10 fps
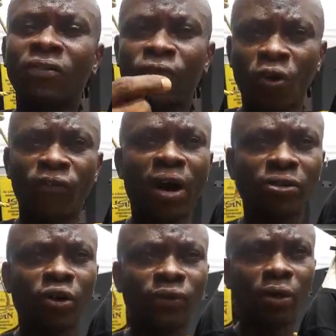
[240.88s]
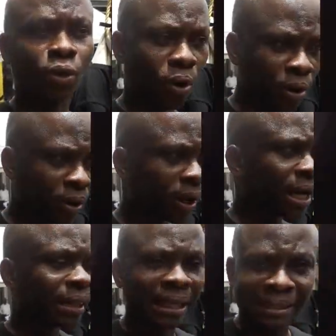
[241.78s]
fall foul of the law,
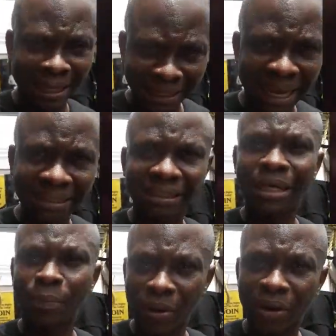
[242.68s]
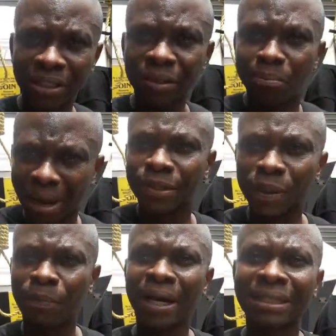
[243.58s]
they think that the parent must be
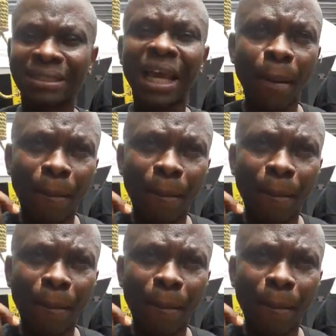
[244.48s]
punished.